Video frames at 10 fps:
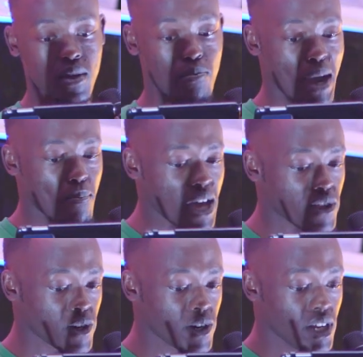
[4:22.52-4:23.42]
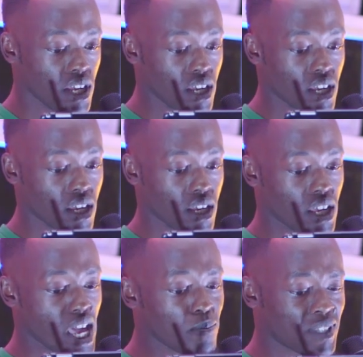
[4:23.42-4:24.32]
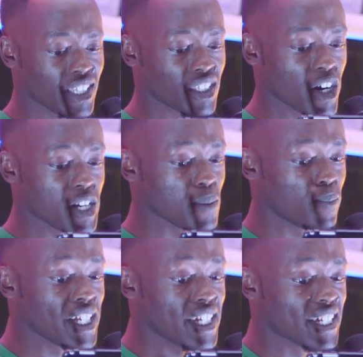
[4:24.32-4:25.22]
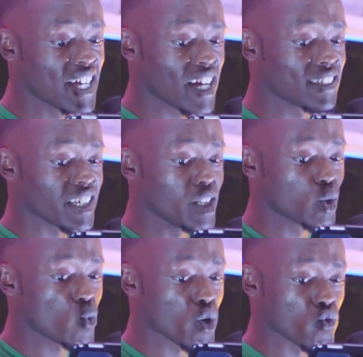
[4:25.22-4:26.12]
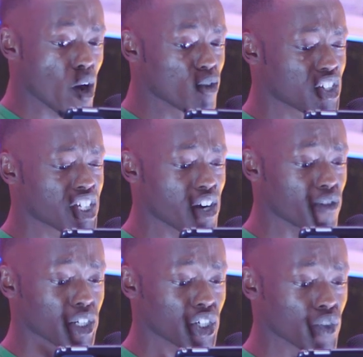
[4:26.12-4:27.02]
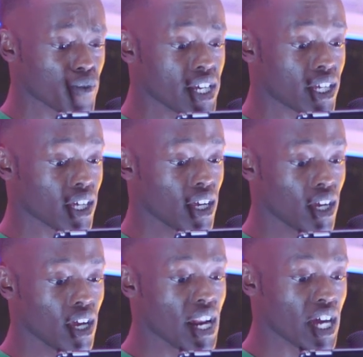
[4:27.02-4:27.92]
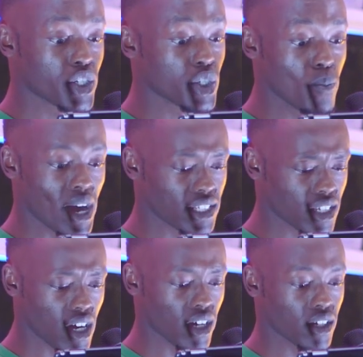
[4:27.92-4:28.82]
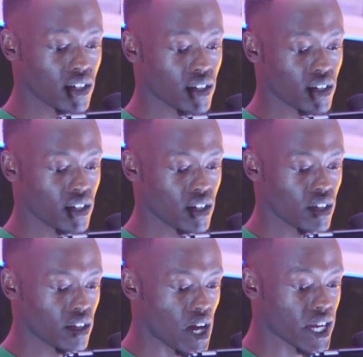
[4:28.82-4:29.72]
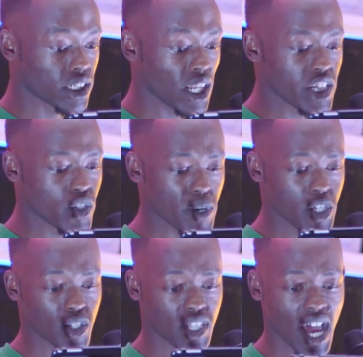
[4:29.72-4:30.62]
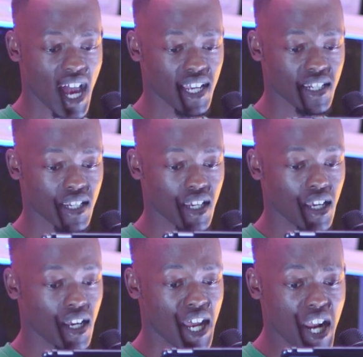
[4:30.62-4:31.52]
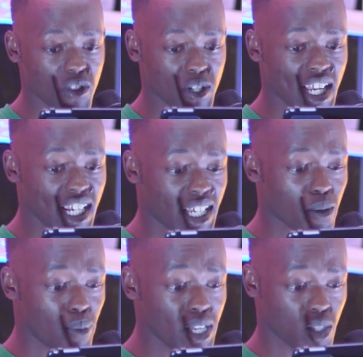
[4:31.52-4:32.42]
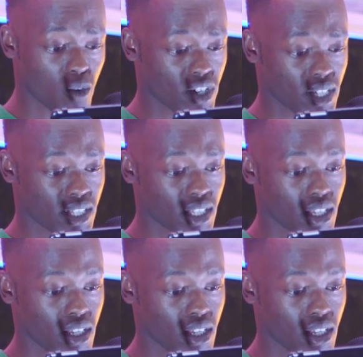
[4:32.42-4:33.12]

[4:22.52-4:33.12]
My mother empties her depleted gut into a ground-shattering shriek, and I chew my tongue. I clutch Rachel's hand, another delicate piece of us.